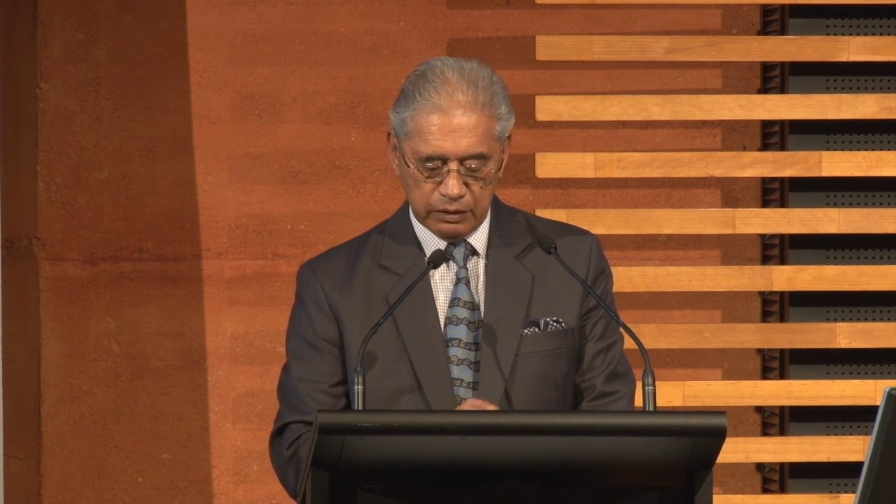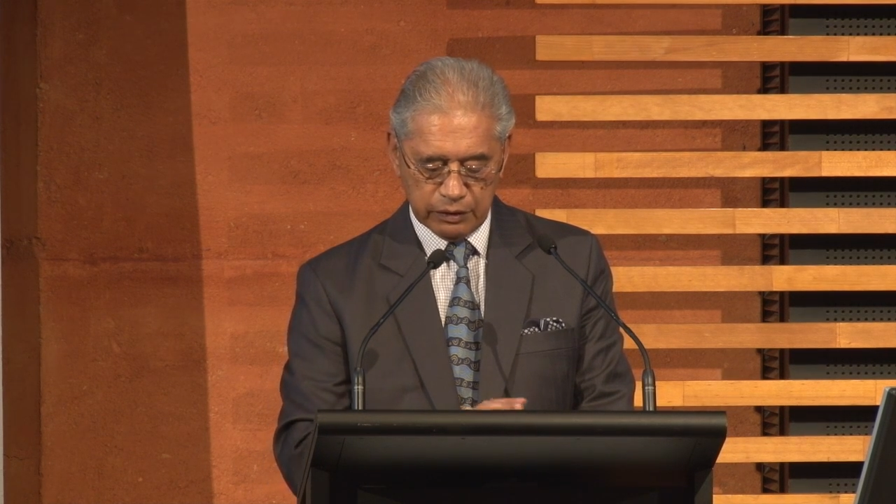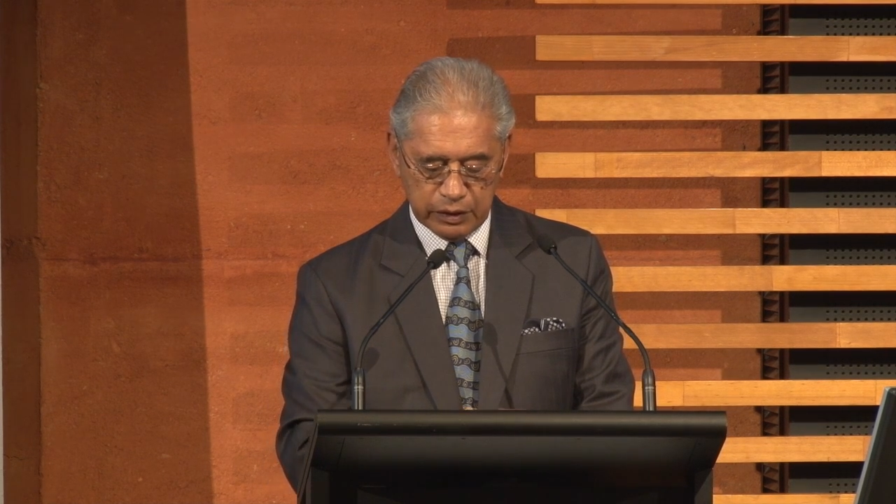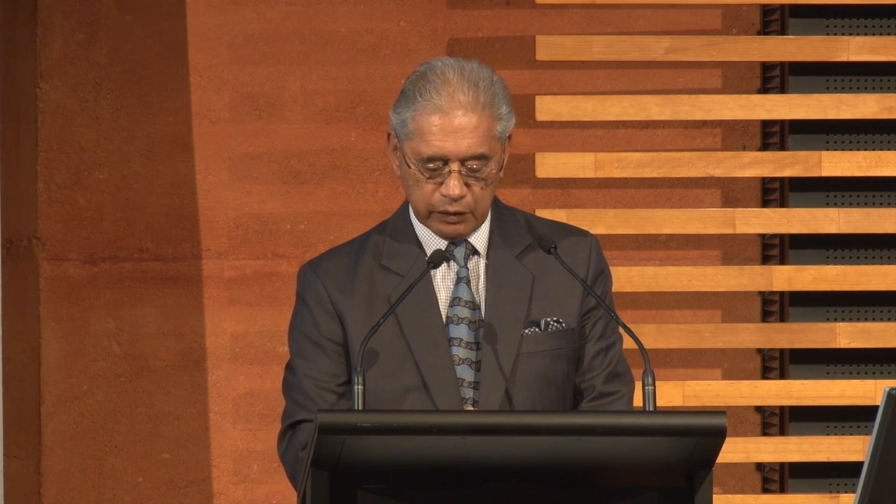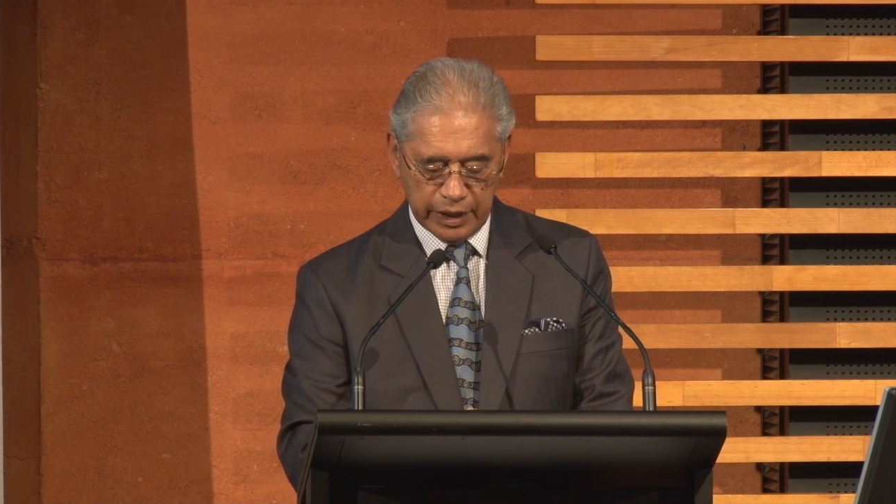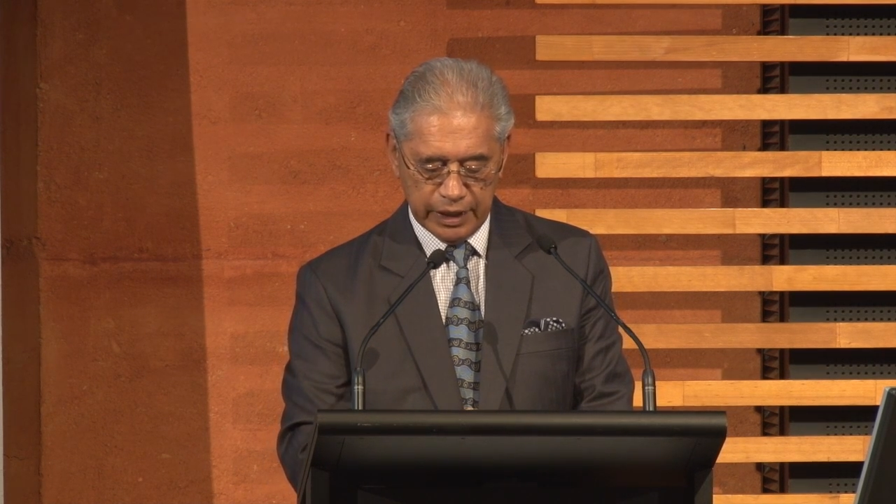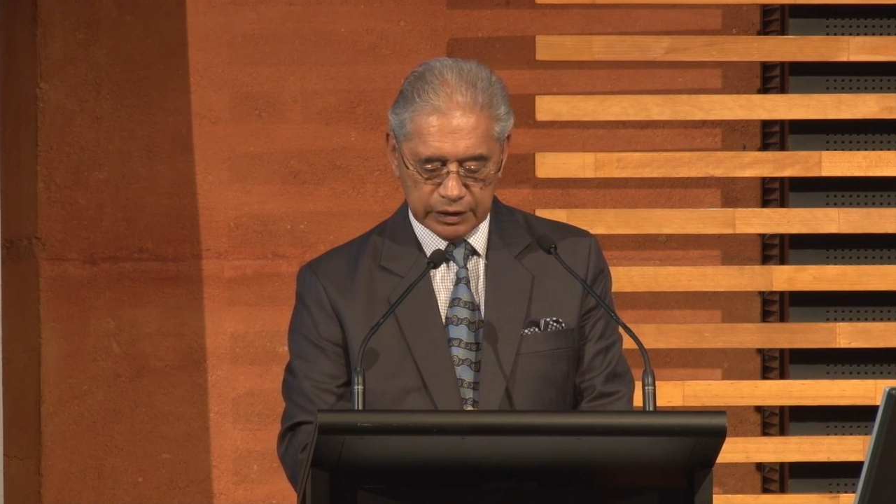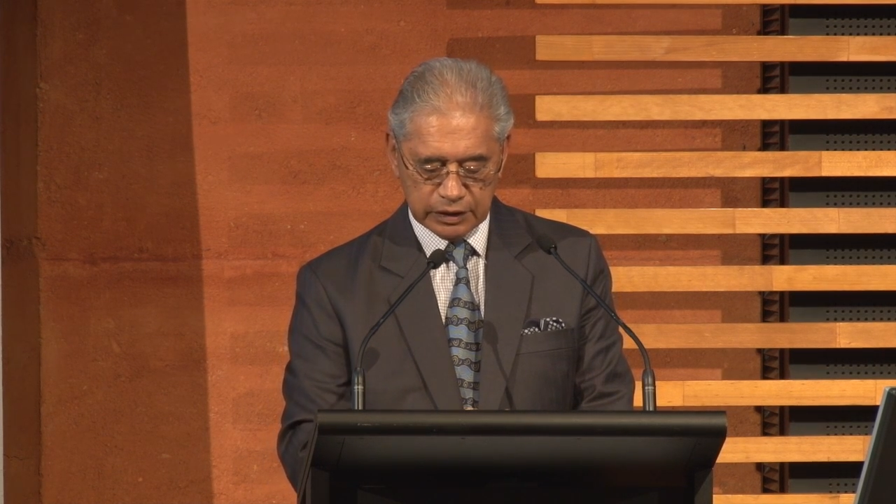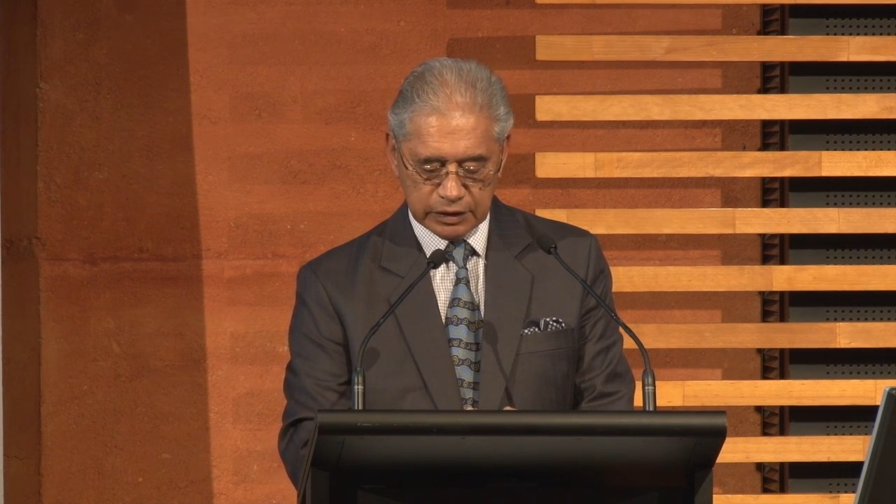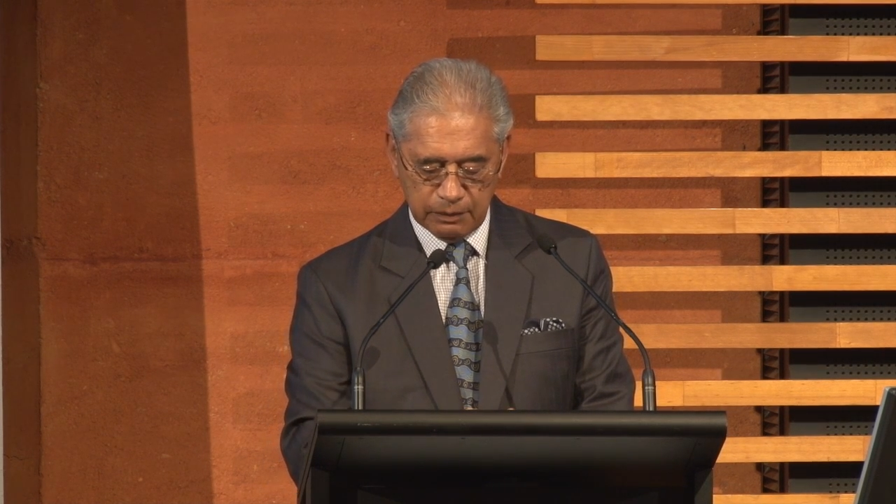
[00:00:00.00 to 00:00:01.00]

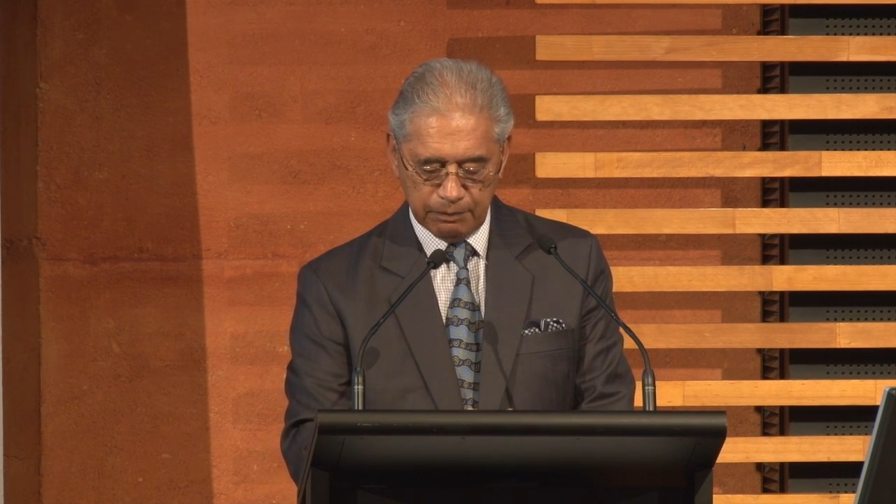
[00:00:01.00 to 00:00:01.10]
requires